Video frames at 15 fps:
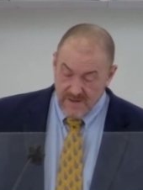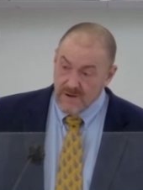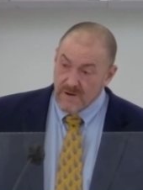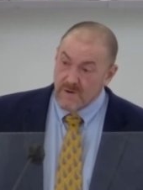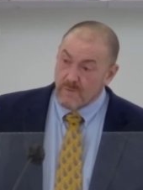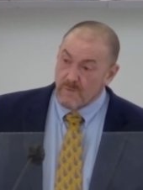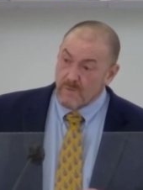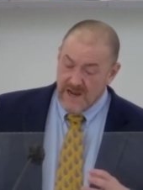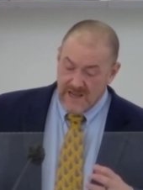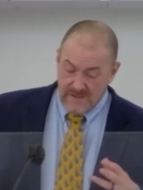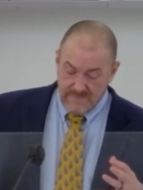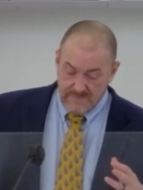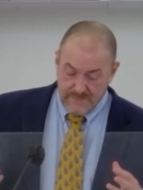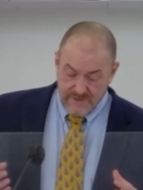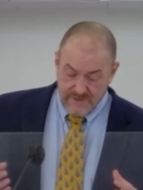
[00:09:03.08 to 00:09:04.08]
While
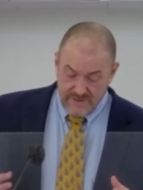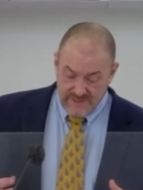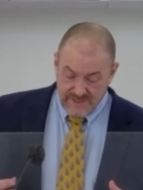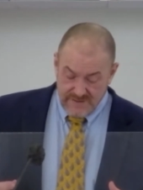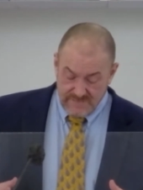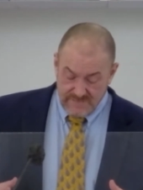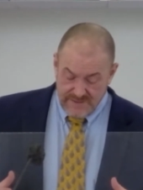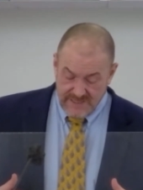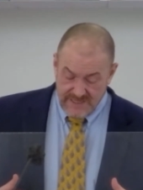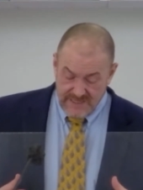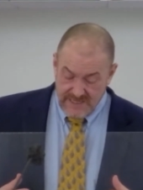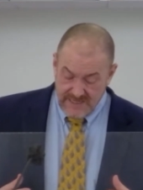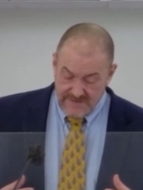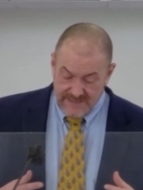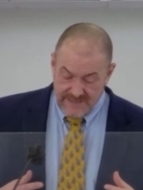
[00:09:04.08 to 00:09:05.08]
a person
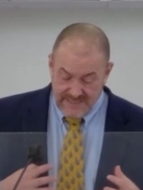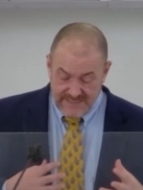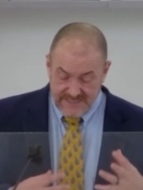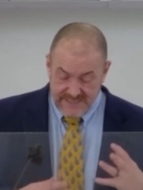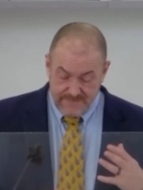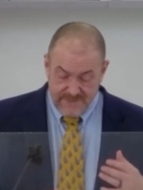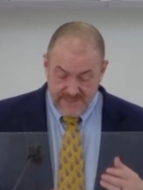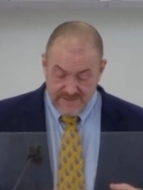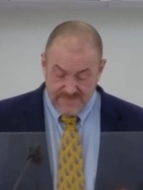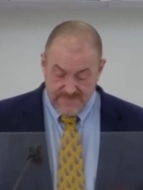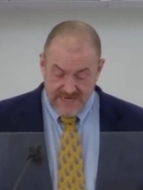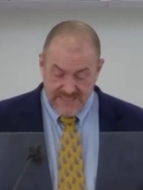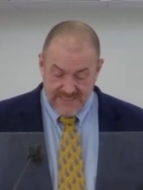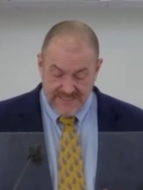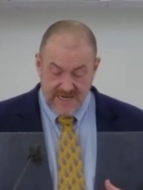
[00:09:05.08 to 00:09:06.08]
within the acceptance
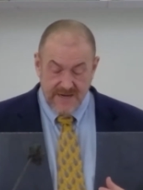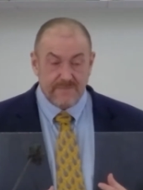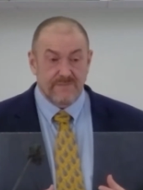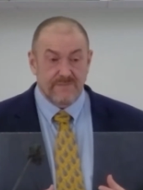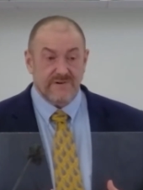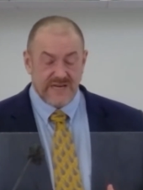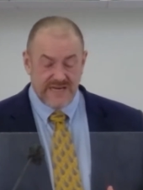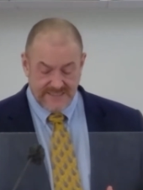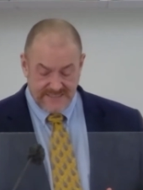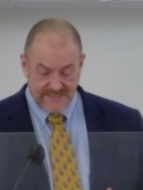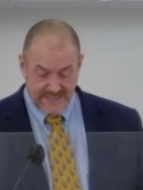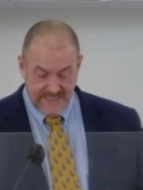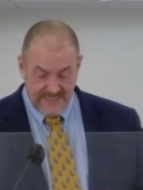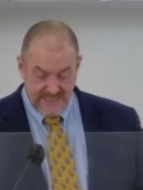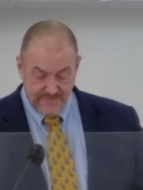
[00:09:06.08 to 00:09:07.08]
mindset
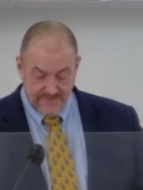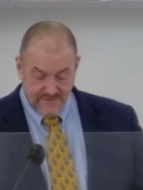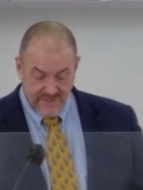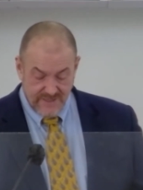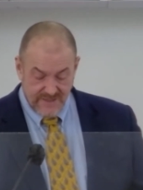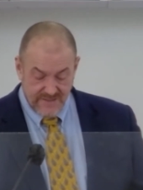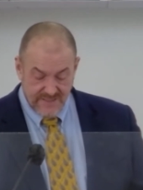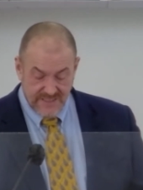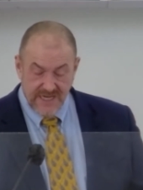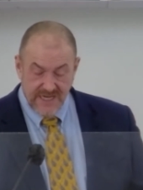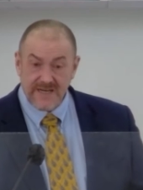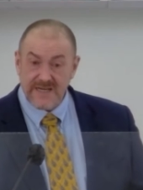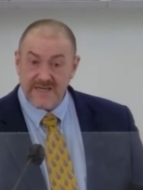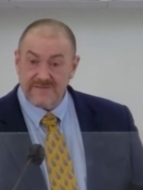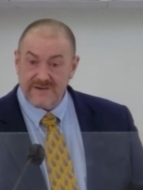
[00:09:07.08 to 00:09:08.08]
embraces a deeper
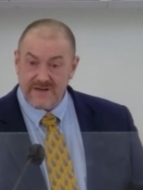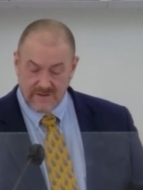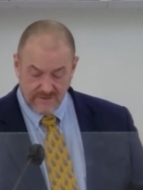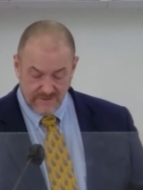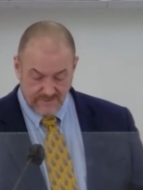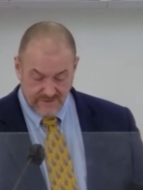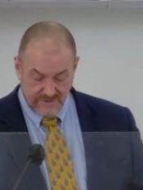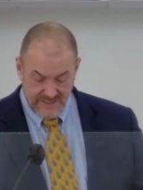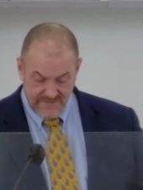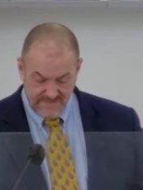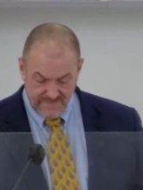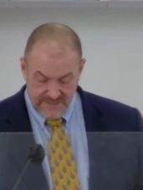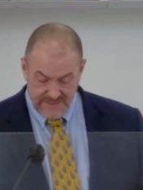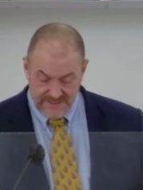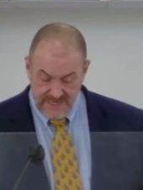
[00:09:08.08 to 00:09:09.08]
understanding of cultural
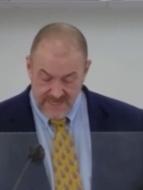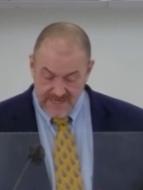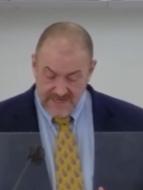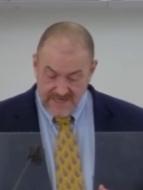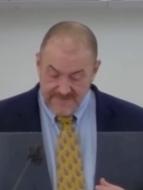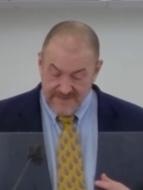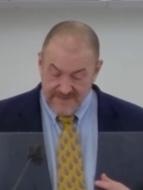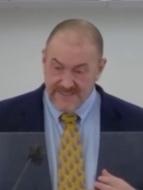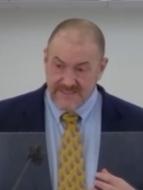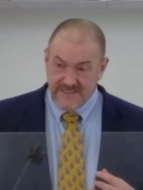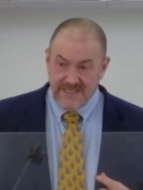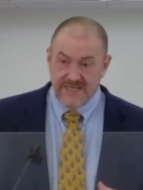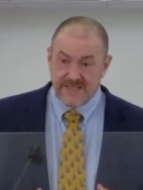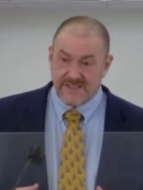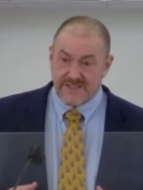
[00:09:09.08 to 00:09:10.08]
difference, this
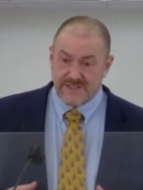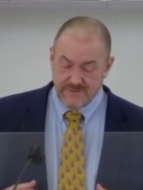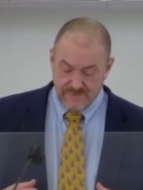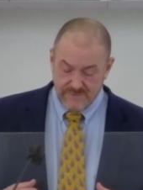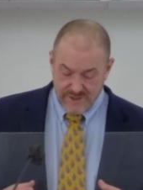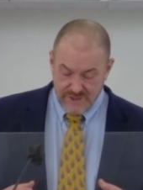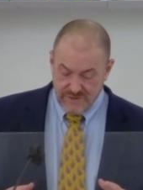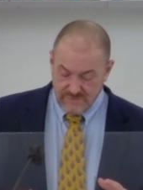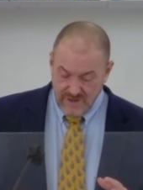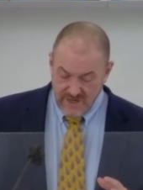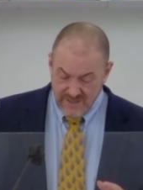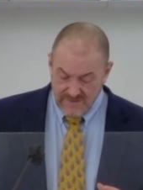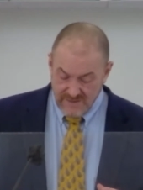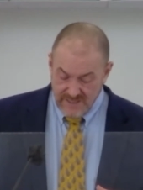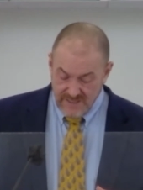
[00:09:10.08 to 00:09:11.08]
leads to
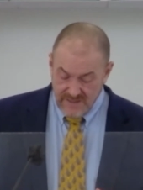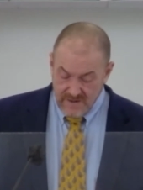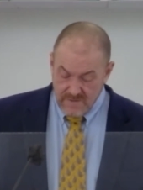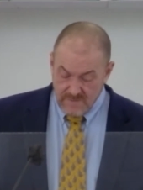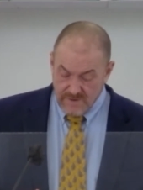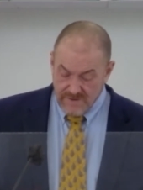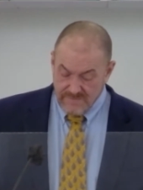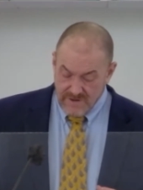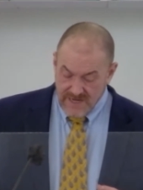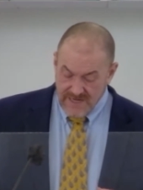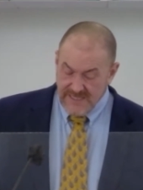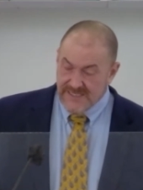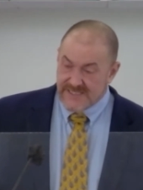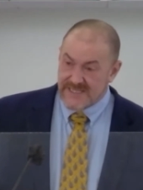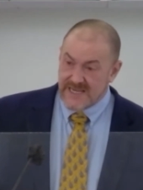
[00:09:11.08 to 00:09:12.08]
struggling with
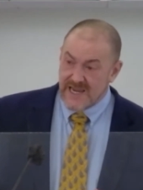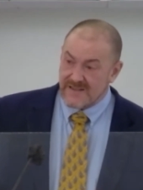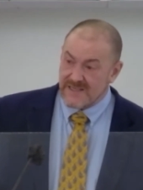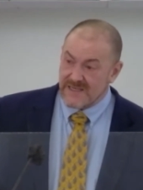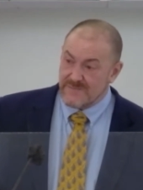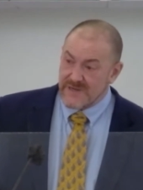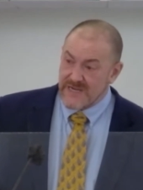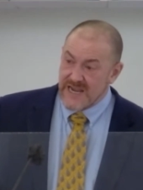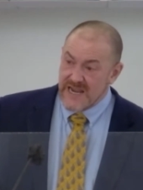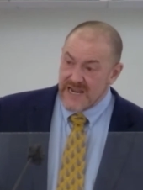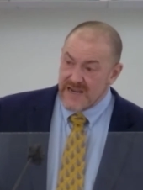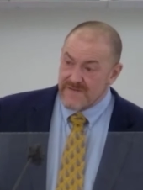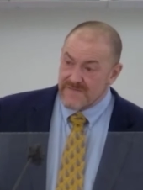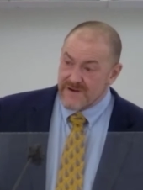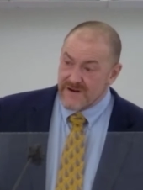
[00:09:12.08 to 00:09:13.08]
reconciling
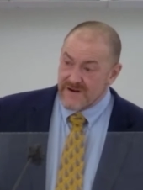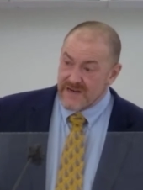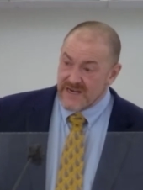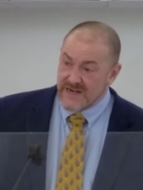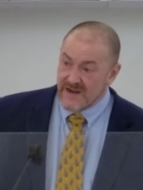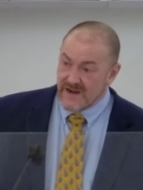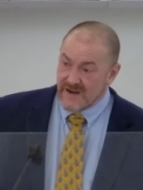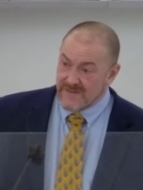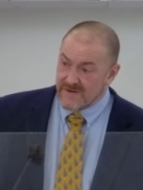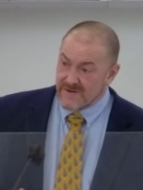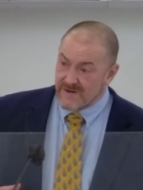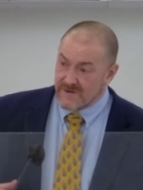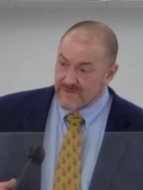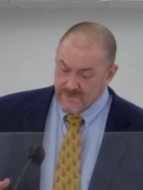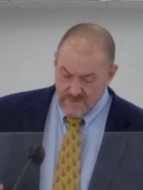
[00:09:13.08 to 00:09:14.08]
behavior in other
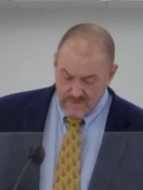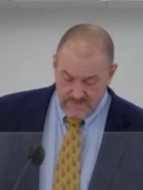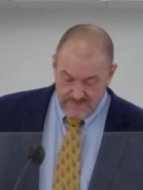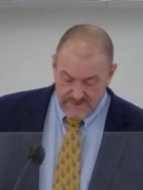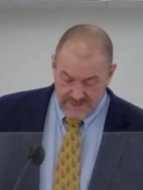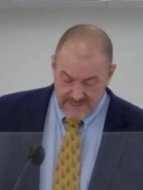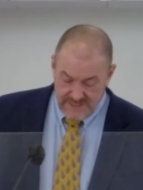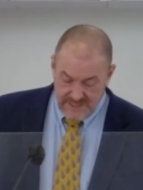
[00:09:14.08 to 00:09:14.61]
groups